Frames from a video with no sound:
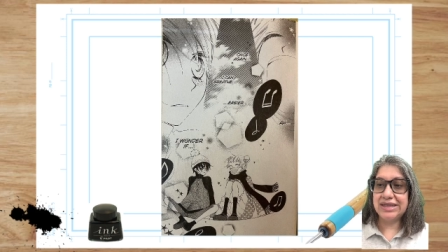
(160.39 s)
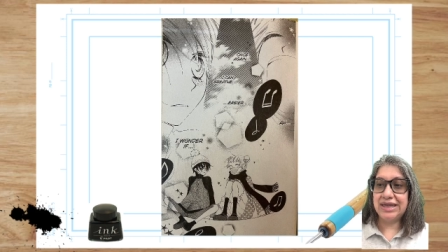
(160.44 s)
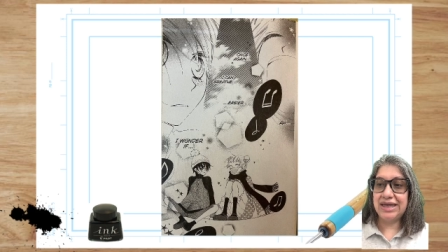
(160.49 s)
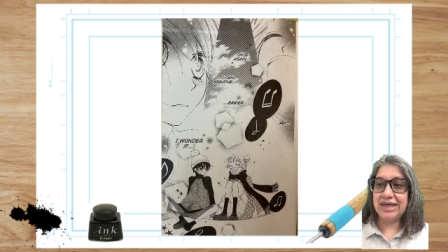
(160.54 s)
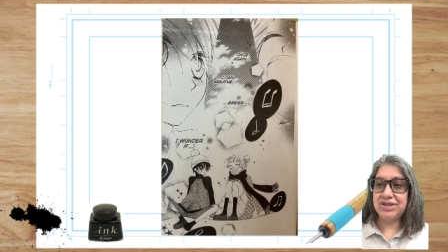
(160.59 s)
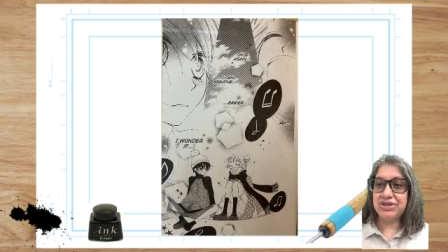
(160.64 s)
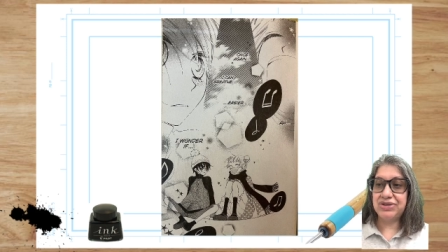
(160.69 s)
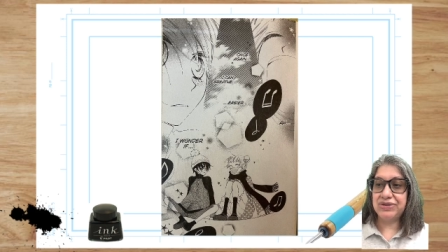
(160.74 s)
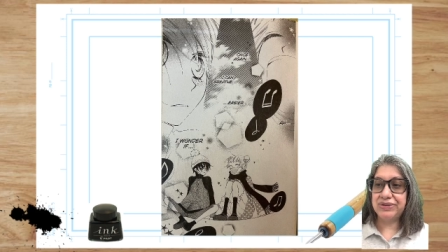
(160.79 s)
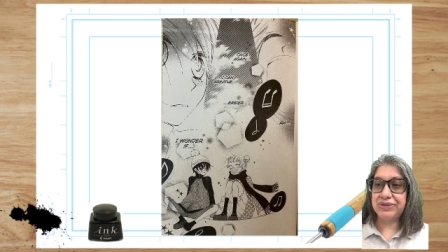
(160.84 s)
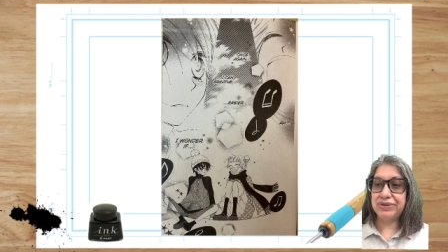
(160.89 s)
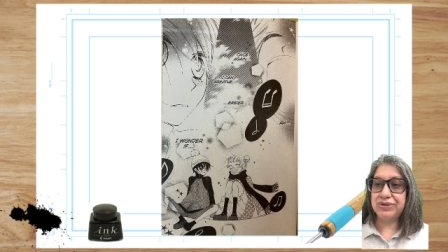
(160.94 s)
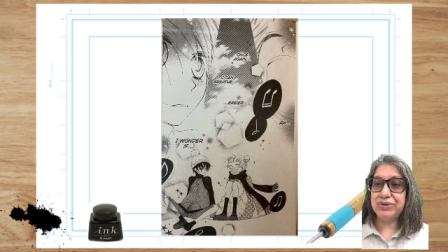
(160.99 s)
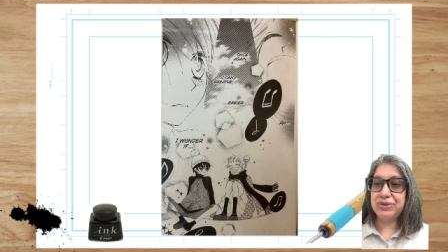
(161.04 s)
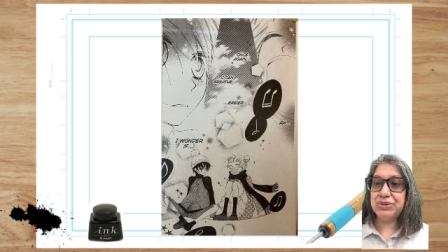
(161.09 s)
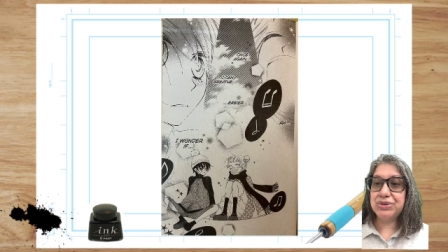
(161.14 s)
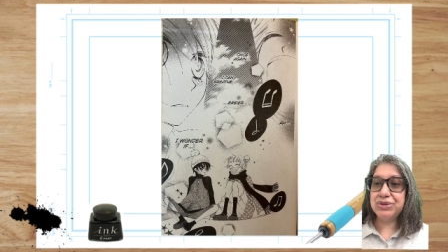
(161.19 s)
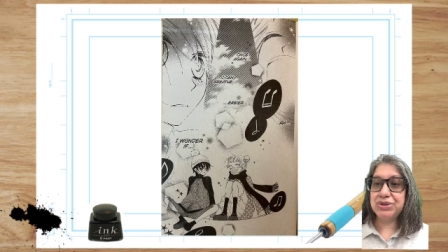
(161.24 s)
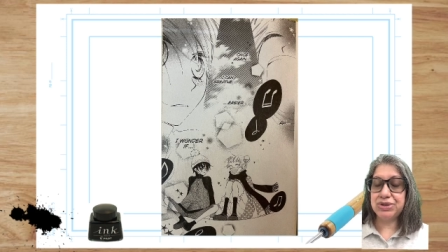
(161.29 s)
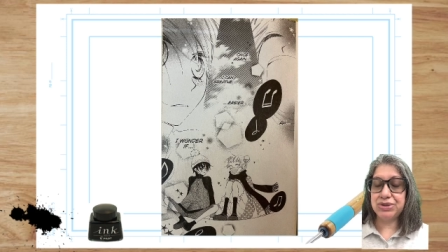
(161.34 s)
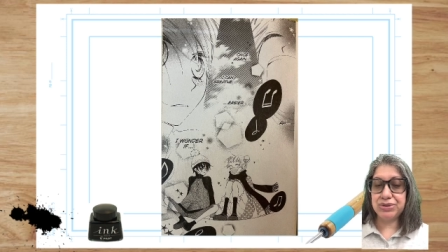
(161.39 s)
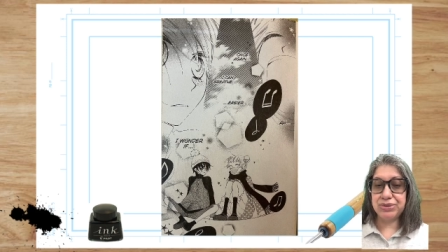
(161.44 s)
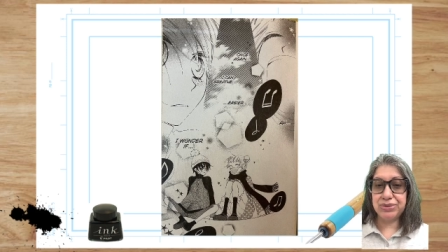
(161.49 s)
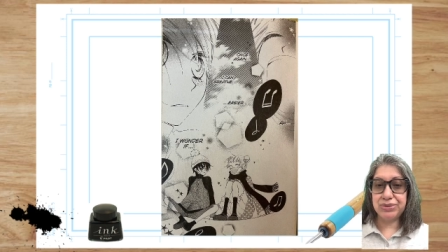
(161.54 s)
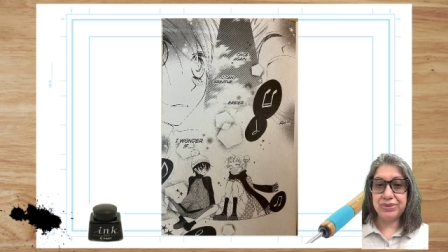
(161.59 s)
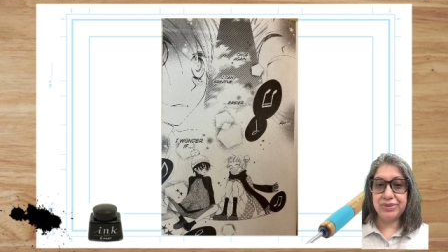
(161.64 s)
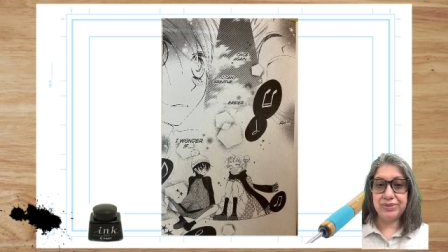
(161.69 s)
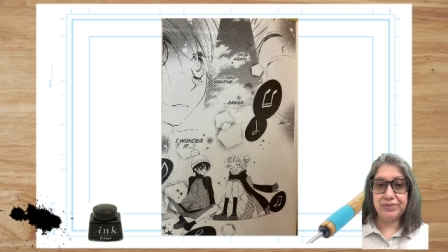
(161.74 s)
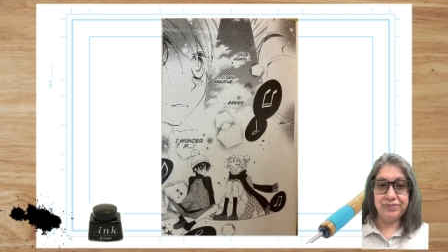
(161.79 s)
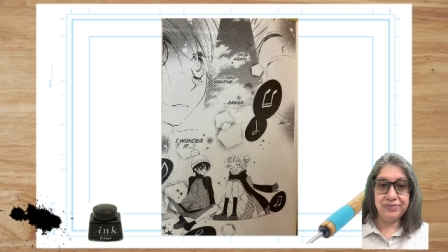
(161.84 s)
until Yuzu,
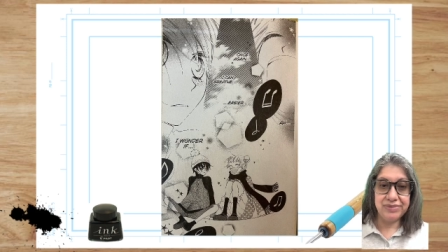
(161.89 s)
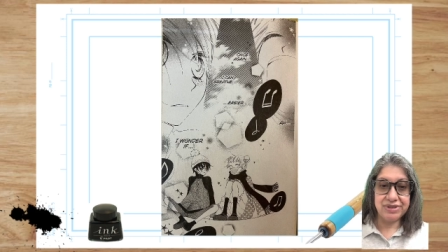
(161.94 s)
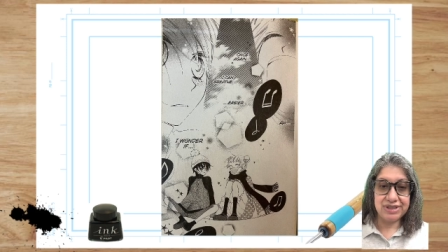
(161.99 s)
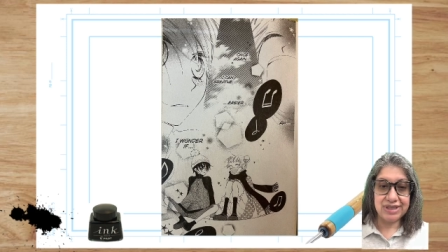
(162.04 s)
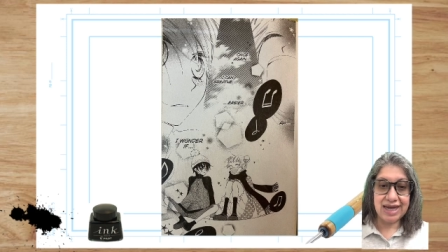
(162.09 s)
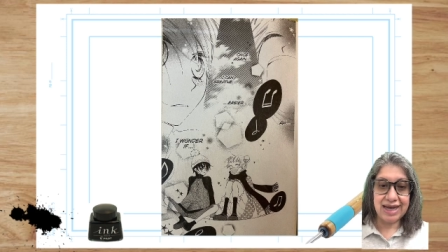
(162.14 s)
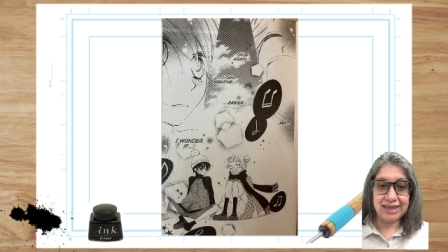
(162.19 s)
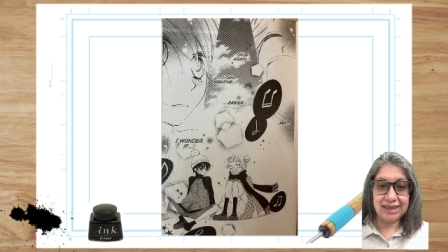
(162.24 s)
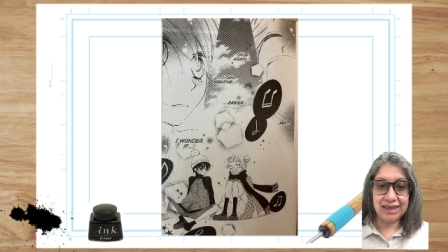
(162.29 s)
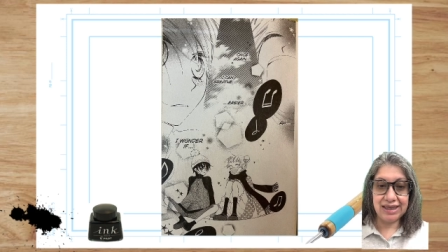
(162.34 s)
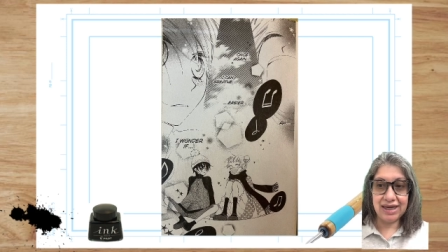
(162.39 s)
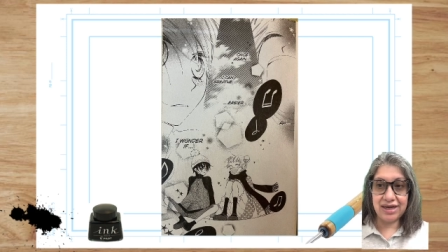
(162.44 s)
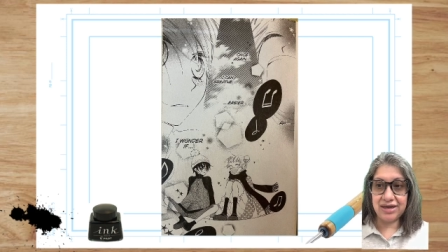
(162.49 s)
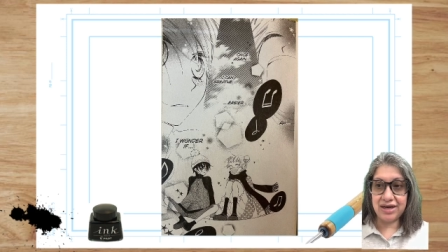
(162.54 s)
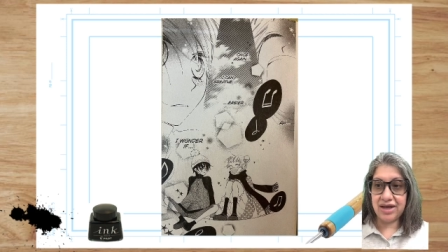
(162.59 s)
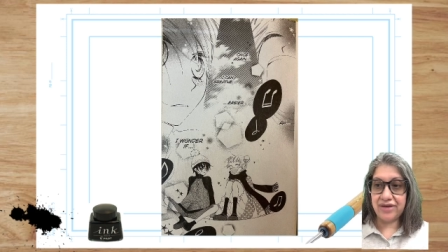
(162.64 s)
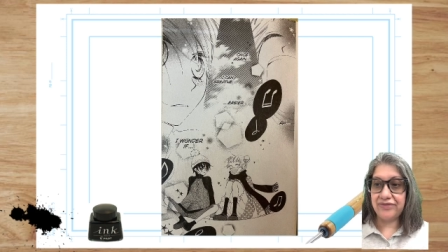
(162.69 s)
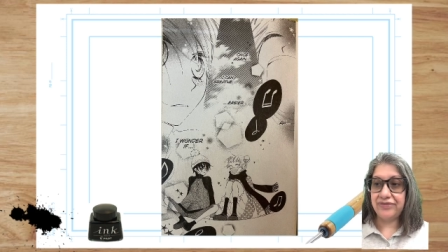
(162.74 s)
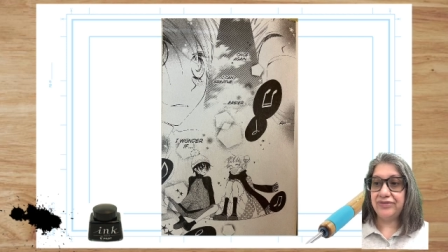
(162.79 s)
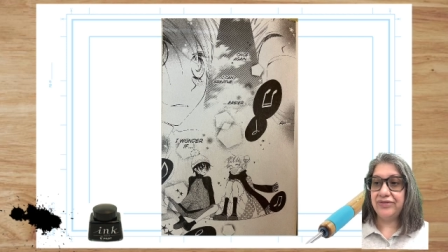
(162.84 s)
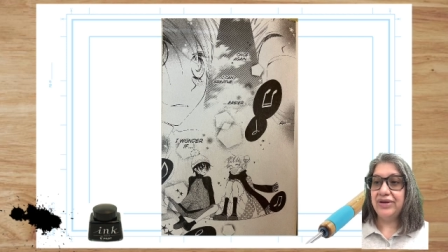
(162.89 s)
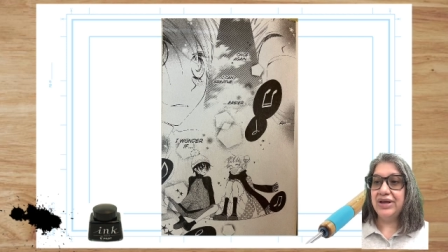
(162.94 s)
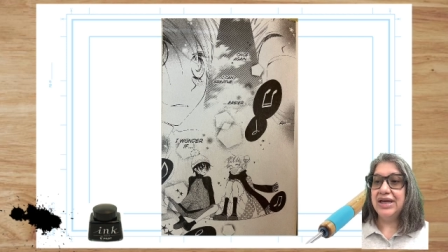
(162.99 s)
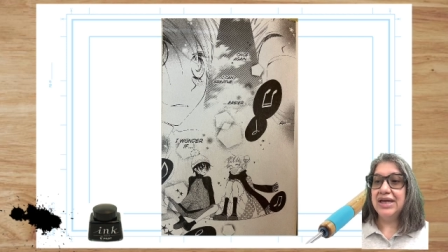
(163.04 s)
sadly enough,